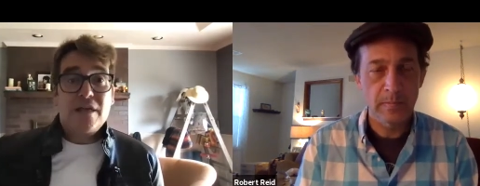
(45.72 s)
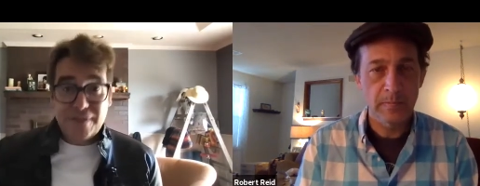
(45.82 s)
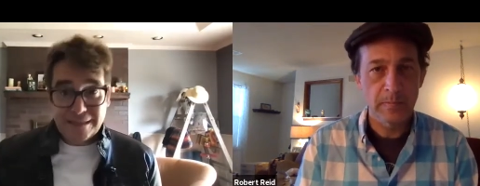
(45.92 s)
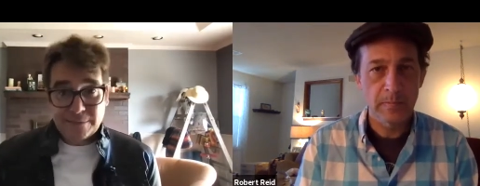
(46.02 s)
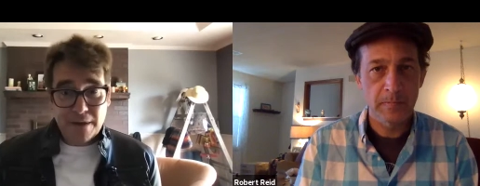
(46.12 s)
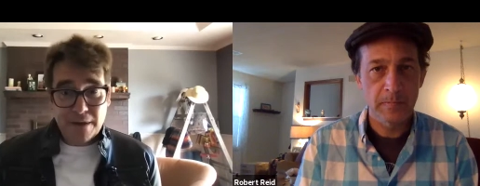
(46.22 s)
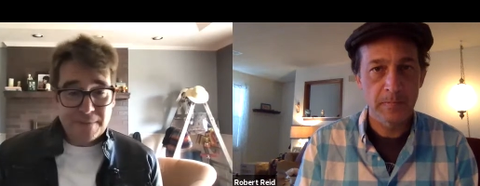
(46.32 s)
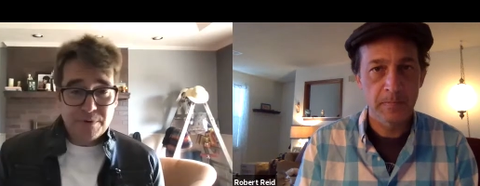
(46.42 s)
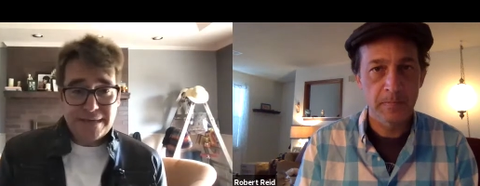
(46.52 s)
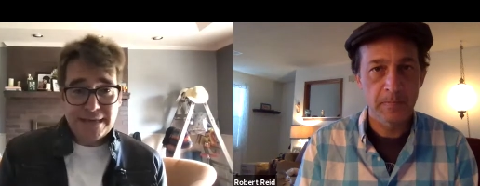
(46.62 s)
Speaker 1: This month in
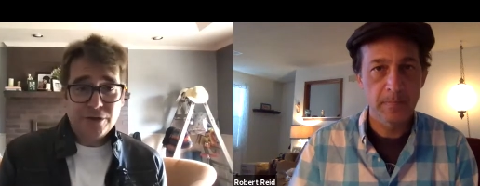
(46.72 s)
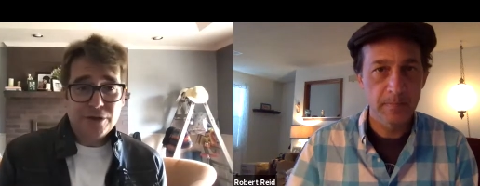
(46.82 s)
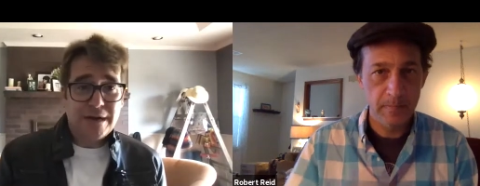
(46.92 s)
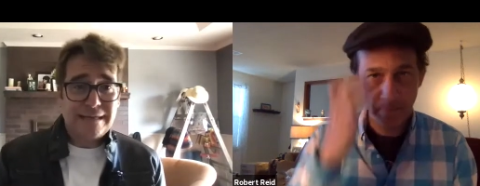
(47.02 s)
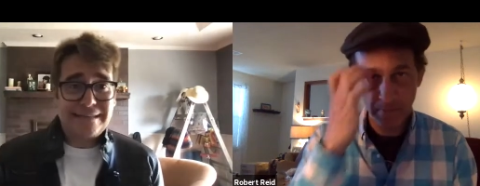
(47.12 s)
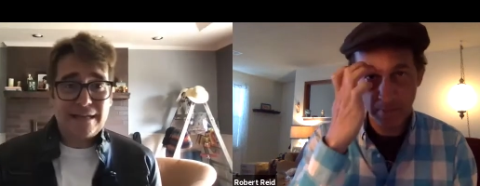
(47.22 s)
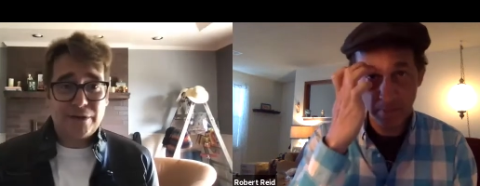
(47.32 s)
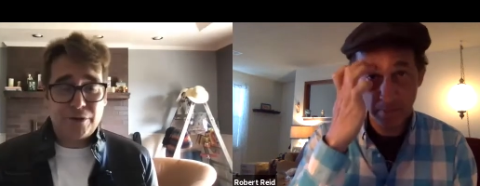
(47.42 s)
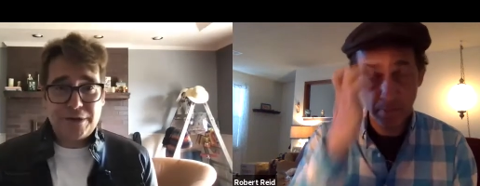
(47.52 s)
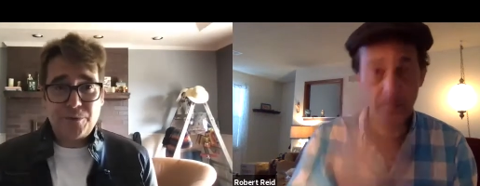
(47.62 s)
particular is a
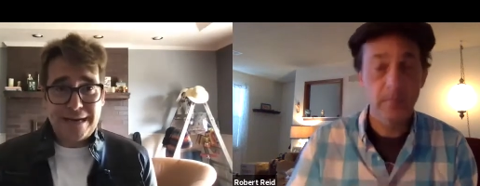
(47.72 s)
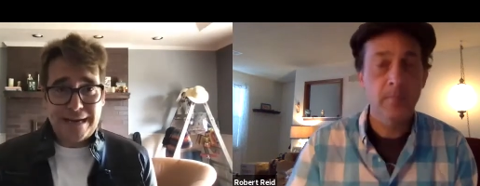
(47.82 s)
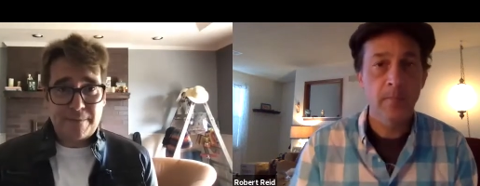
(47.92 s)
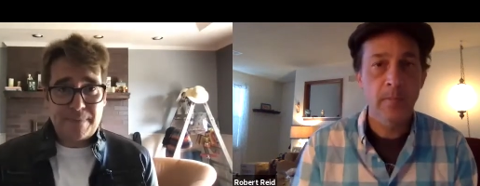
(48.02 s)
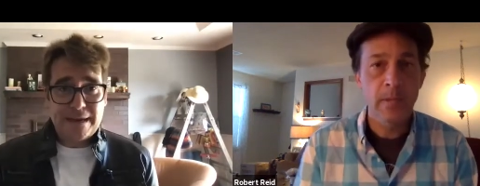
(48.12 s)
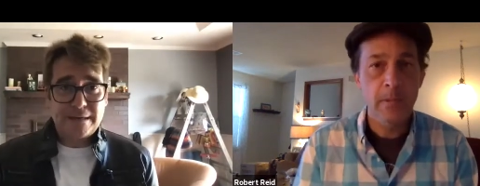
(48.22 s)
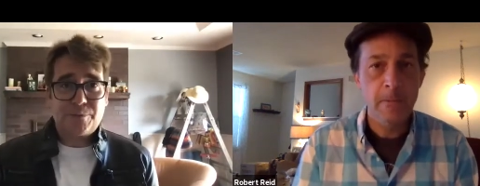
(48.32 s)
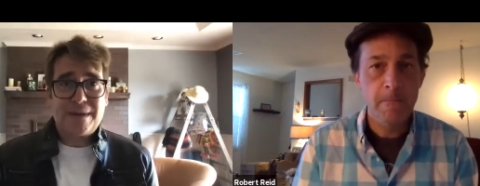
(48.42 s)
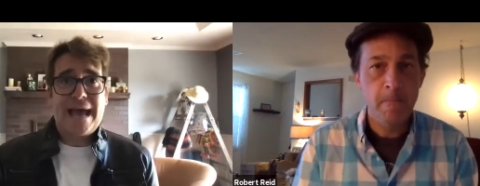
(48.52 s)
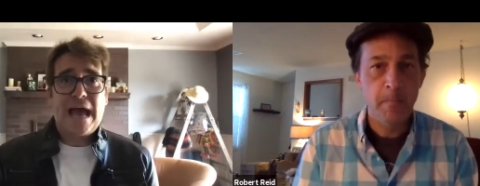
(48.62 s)
little unique because
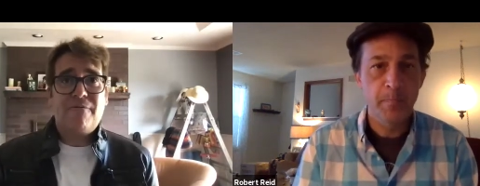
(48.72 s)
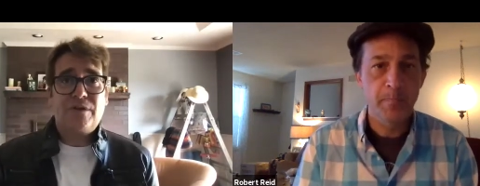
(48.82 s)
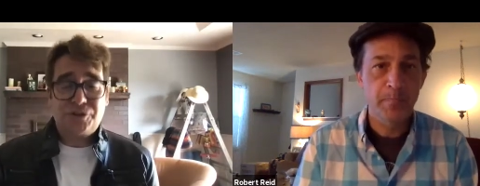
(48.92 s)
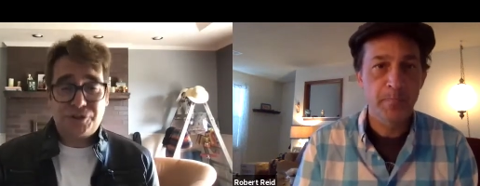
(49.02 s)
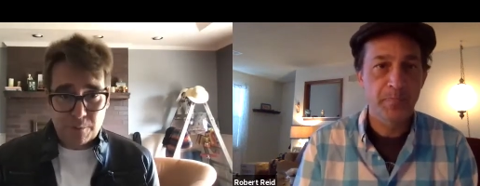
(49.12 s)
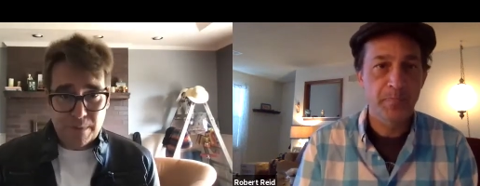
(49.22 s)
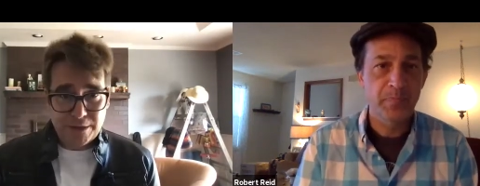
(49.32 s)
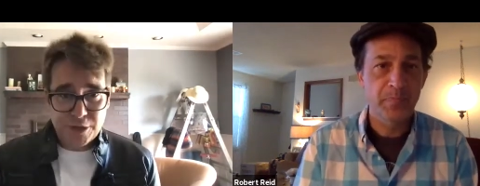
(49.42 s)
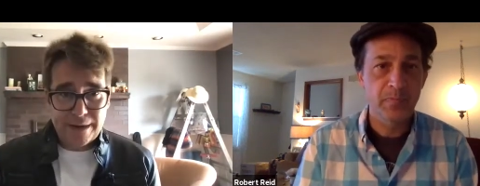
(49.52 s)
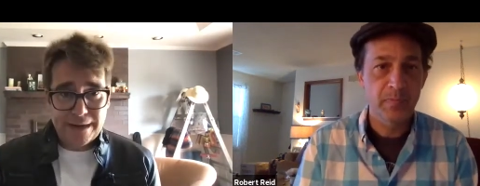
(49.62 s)
we have so
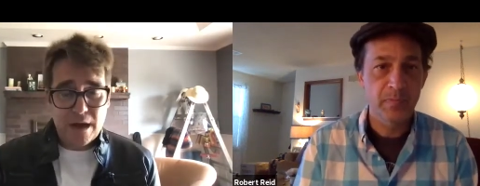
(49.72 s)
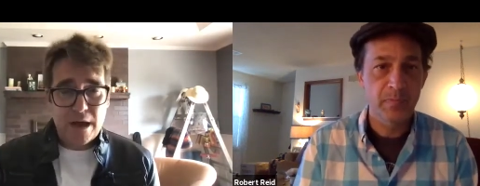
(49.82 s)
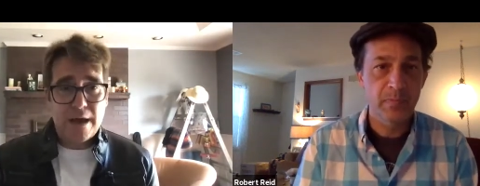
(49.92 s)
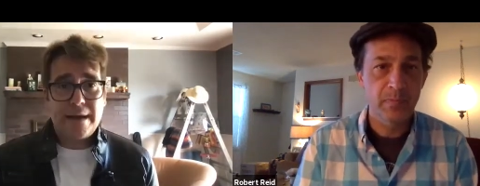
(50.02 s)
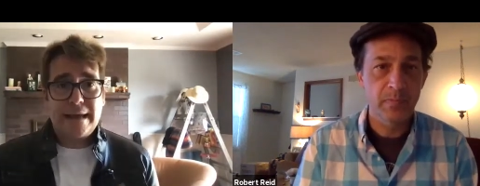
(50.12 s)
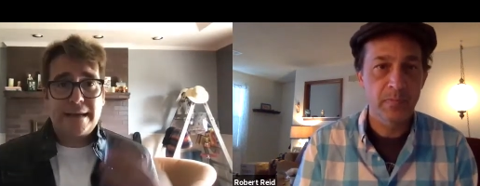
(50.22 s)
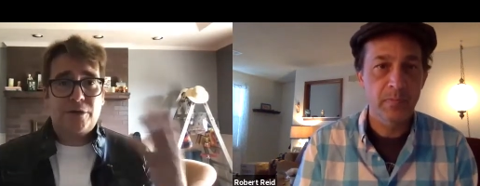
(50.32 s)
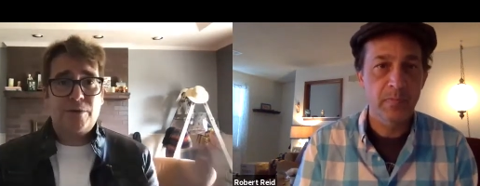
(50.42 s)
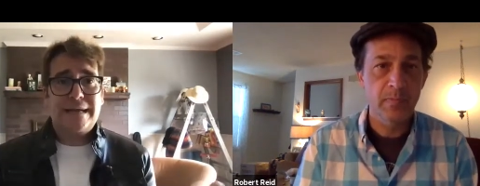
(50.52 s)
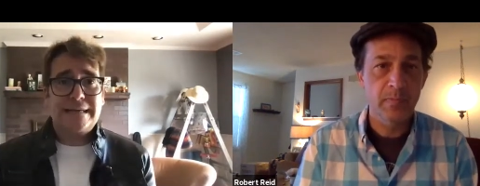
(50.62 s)
much going on,
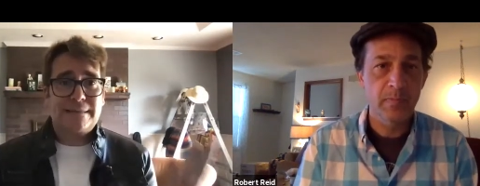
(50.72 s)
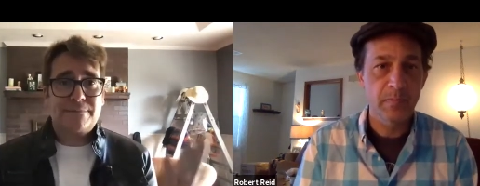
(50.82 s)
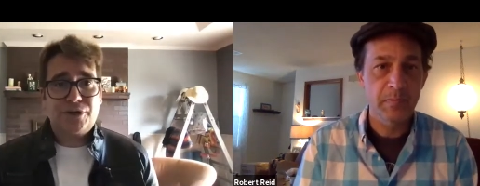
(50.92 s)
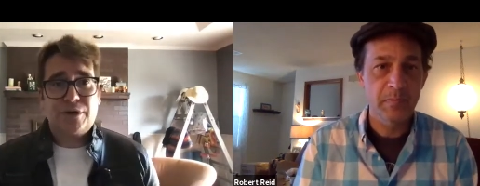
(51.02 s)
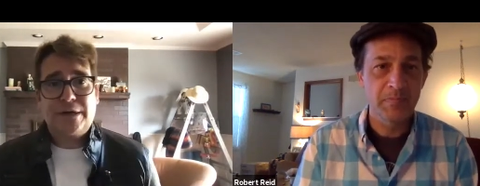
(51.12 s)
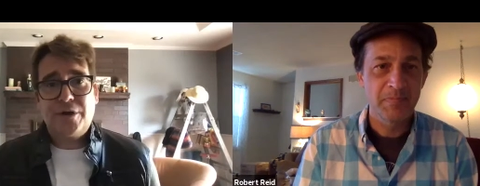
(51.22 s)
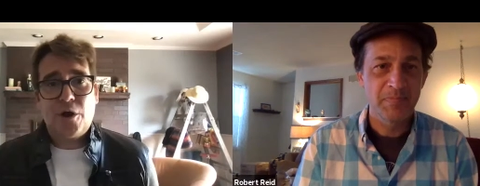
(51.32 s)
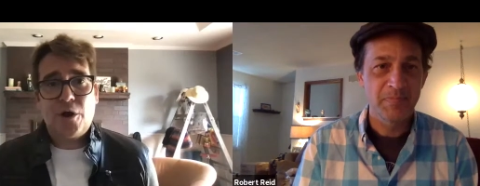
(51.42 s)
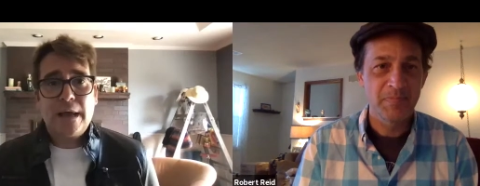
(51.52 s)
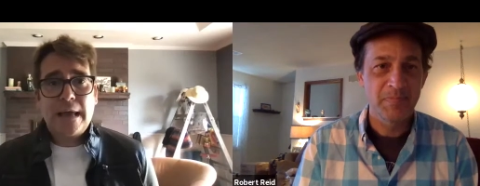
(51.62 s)
including, as I'm sure you
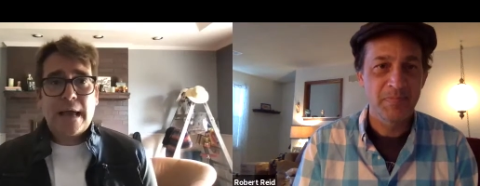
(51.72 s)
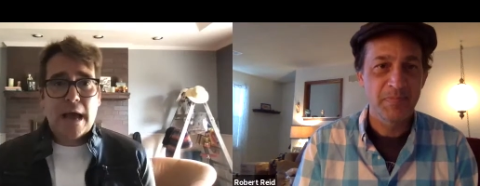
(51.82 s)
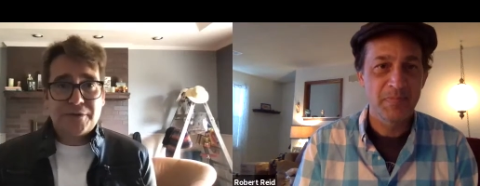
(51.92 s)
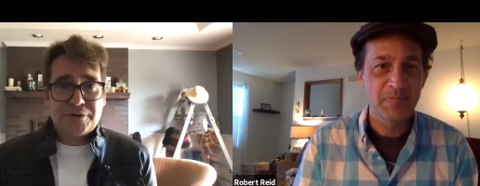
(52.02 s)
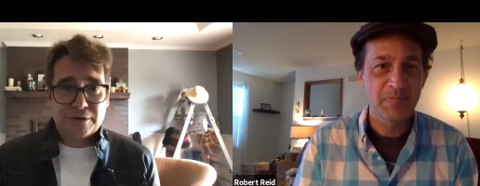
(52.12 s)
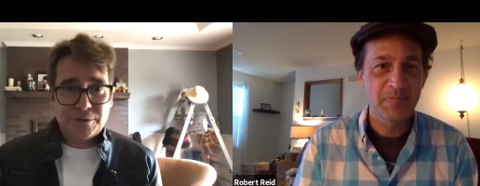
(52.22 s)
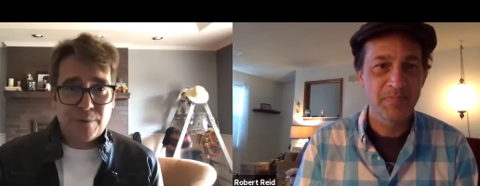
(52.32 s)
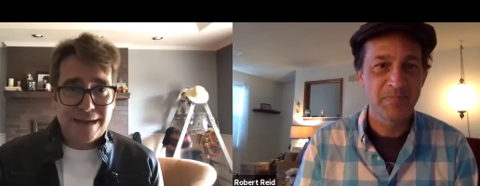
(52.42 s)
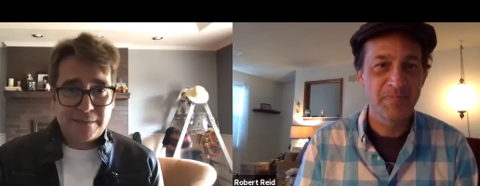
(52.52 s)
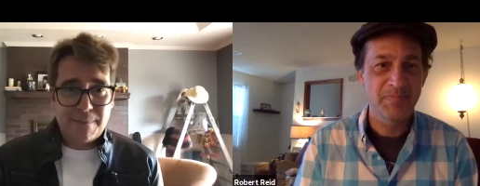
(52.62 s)
know, uh, the Tulsa
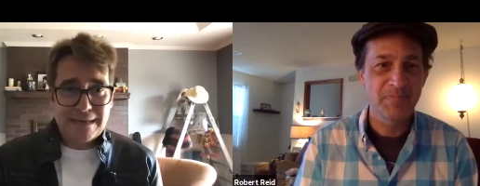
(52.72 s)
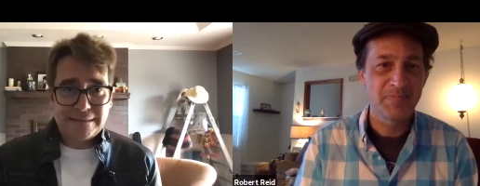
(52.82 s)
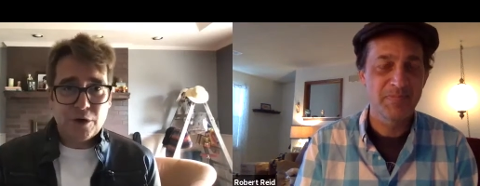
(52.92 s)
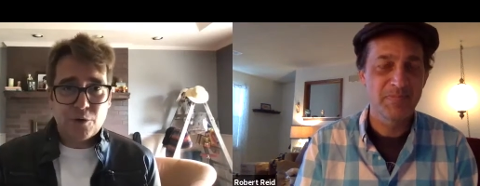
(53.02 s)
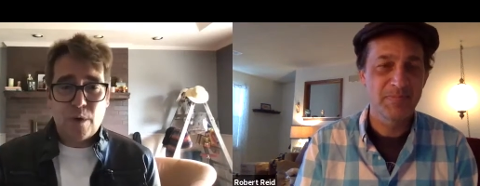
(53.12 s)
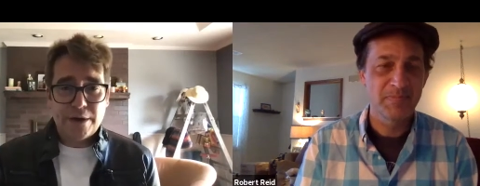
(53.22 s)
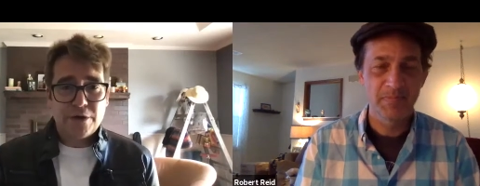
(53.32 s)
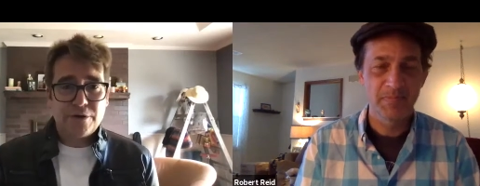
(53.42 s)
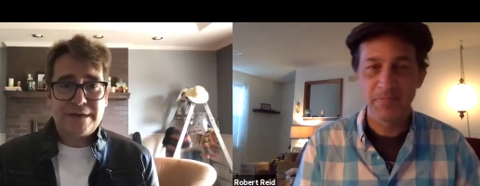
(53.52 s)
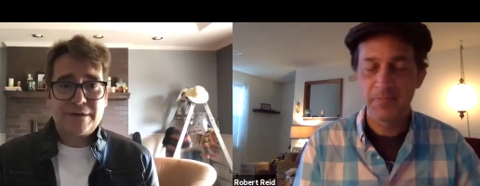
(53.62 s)
Race Massacre
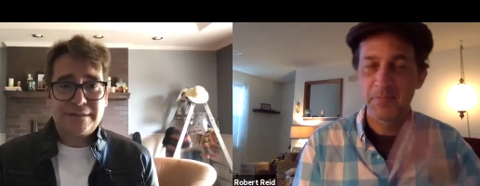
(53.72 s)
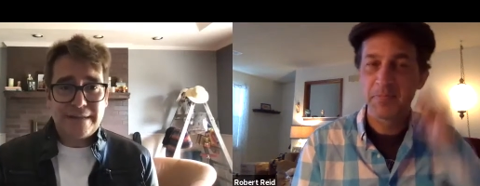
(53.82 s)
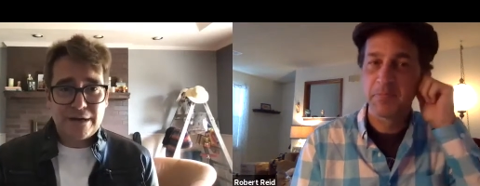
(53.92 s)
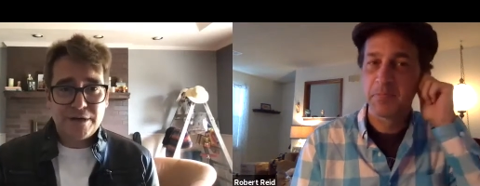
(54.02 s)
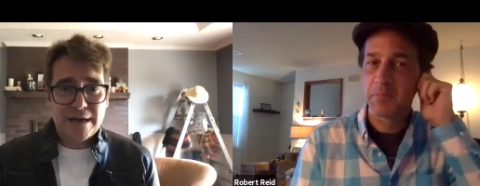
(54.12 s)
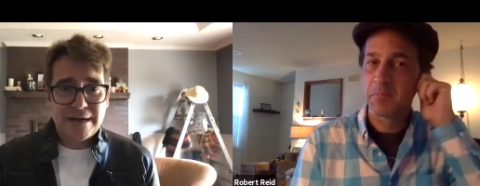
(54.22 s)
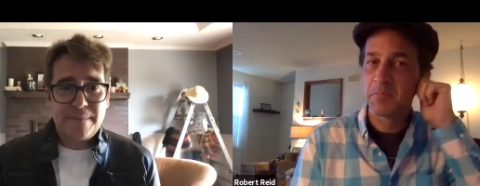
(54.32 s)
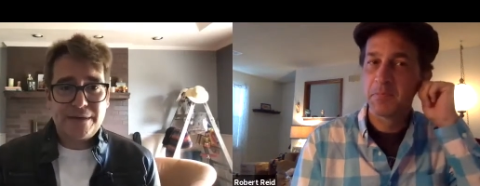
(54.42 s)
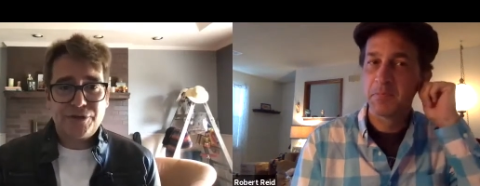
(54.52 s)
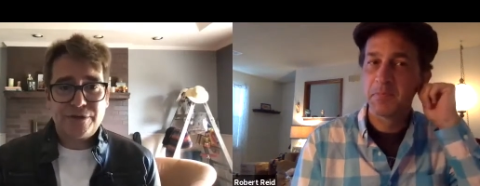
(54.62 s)
100 Years Later
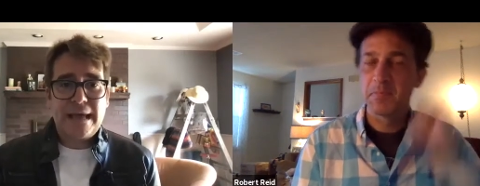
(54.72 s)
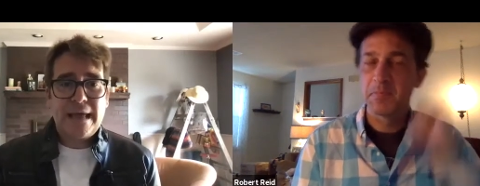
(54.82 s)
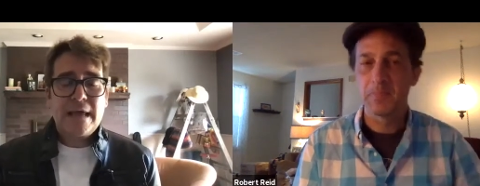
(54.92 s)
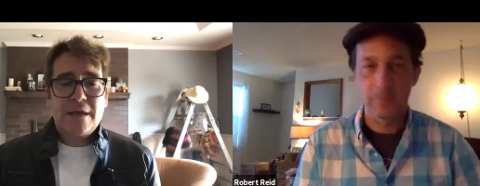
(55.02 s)
documentary.